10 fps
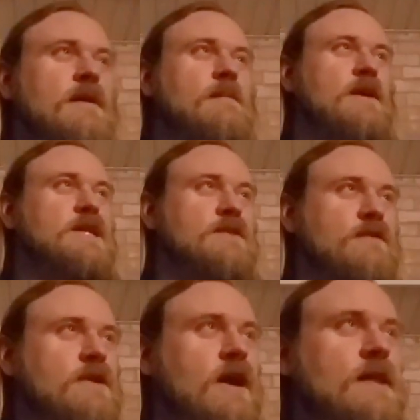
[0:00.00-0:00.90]
Because if
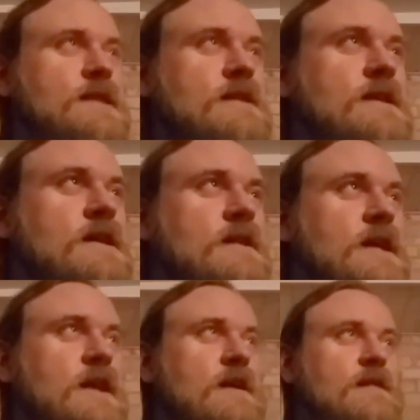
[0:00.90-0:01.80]
you're constantly
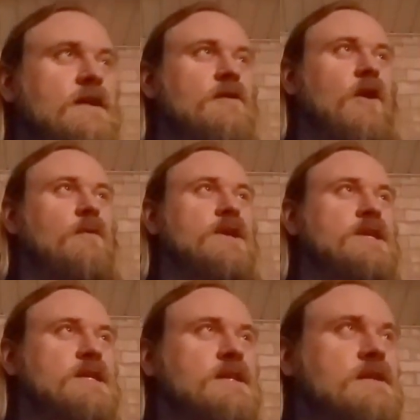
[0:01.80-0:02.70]
cleaning, then you're
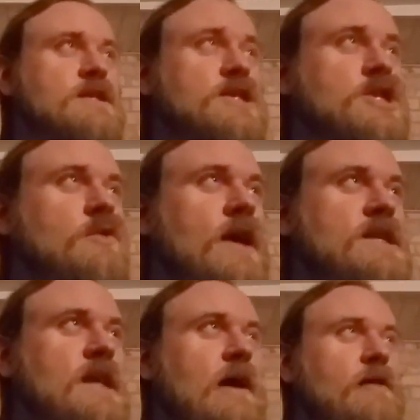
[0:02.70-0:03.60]
always
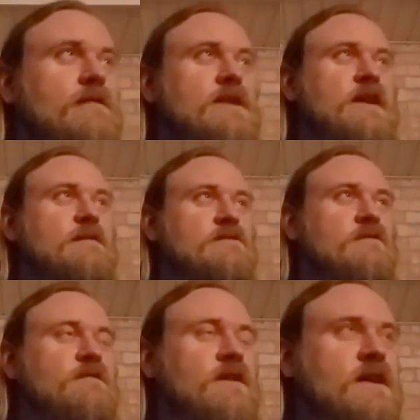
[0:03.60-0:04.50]
stressed out every time a little
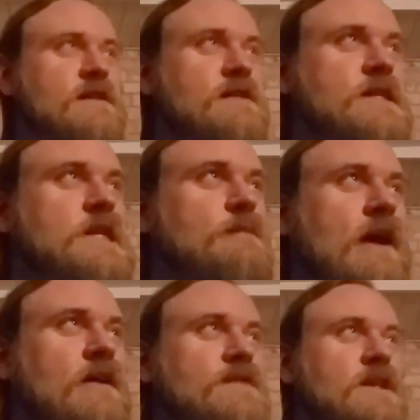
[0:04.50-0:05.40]
fucking
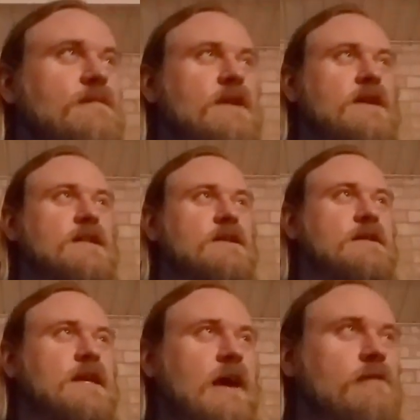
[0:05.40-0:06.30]
speck of something gets on the
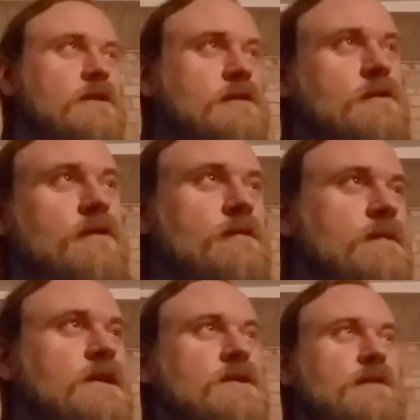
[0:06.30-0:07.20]
counter or
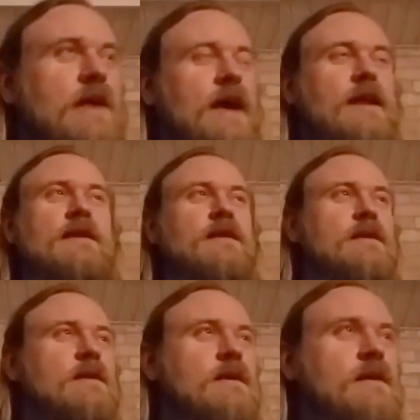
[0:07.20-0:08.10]
this or that,
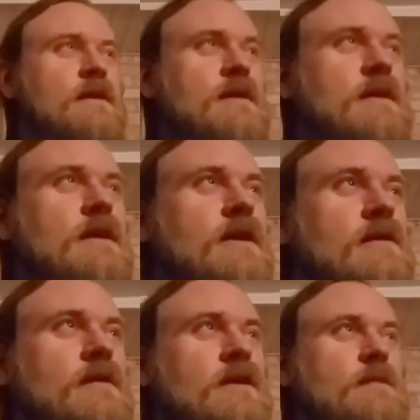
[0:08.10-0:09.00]

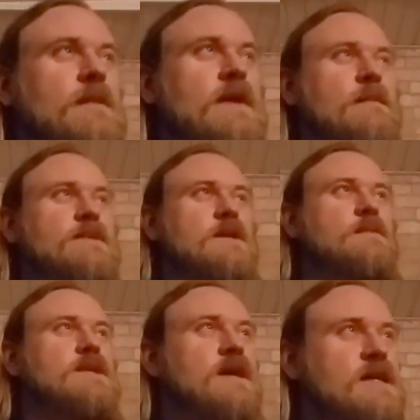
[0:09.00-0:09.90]
and it becomes an
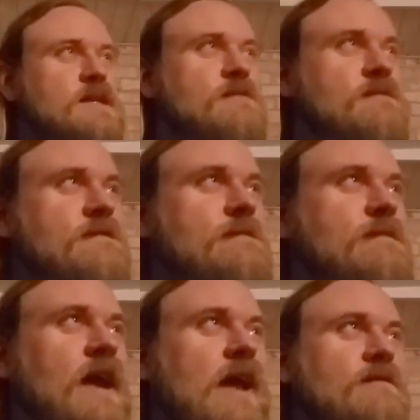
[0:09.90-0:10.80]
obsessive
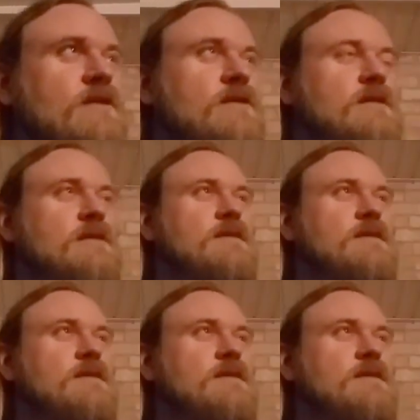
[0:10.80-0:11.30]
behavior.